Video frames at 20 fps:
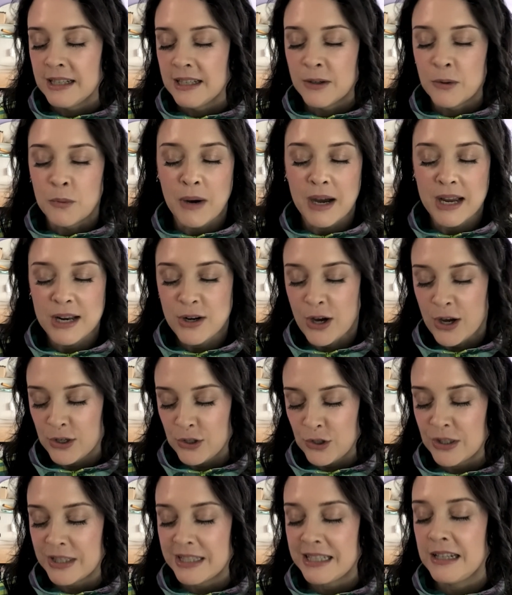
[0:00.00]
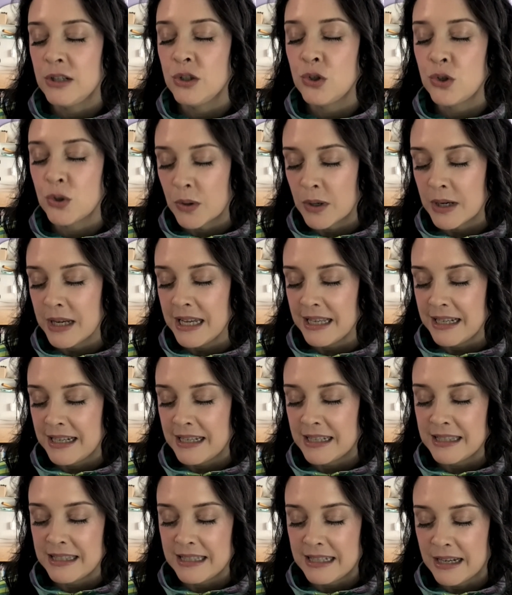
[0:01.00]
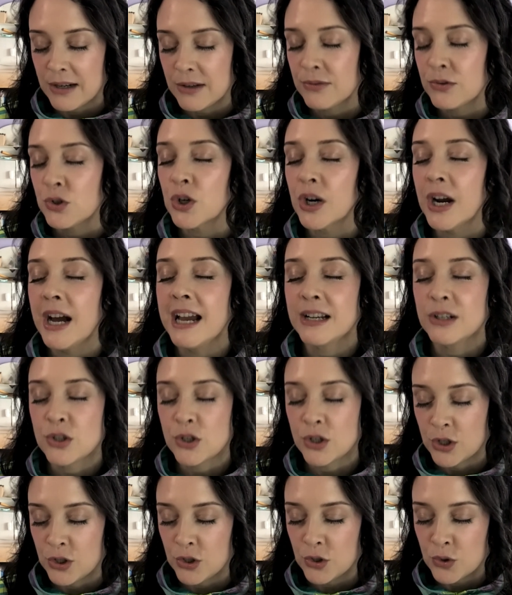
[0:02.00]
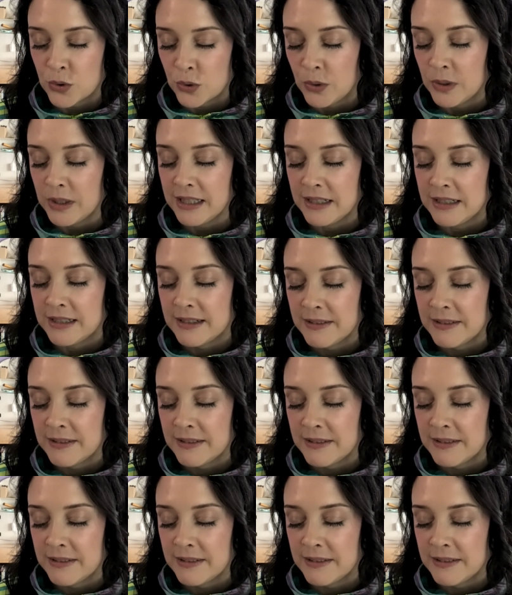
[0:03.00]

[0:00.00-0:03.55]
Why not just enjoy it instead of trying to control it?